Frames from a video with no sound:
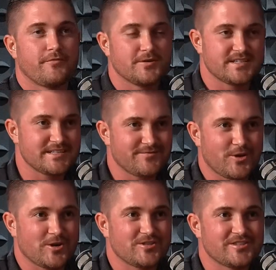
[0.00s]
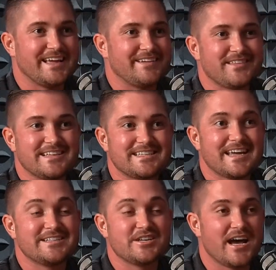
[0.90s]
First things first, if they
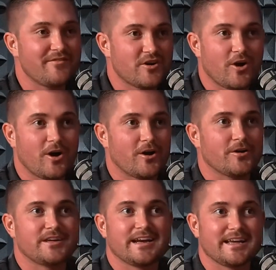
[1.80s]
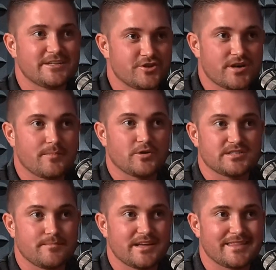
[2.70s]
say, do you have a card? Can I get your number?
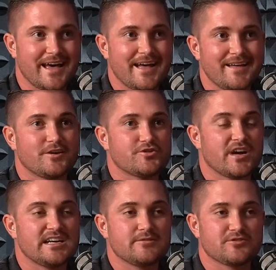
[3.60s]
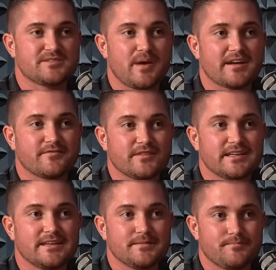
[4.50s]
Something like that. They're trying to
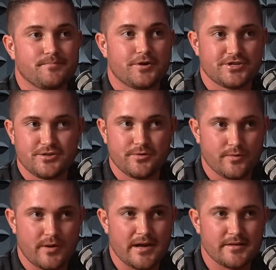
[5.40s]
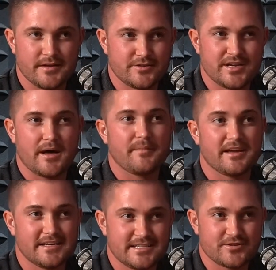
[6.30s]
respectfully push you away to not
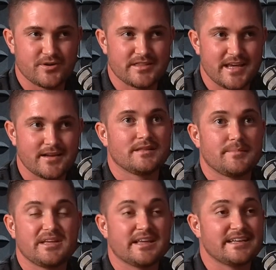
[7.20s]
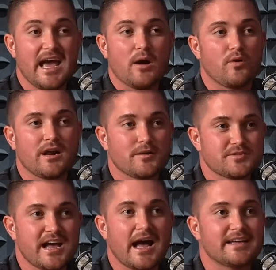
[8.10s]
make a decision right then. I'd be like, yeah,
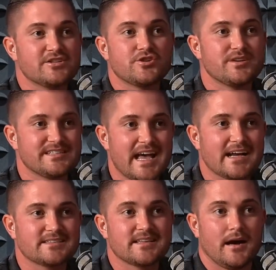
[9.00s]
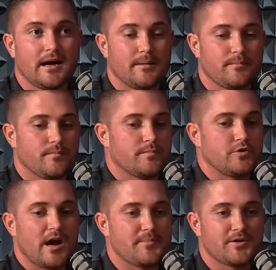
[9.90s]
100%. I can shoot you a text,
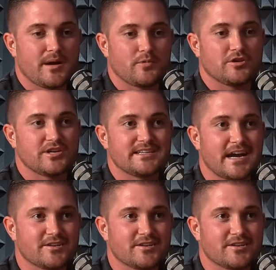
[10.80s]
grab their number. I'll start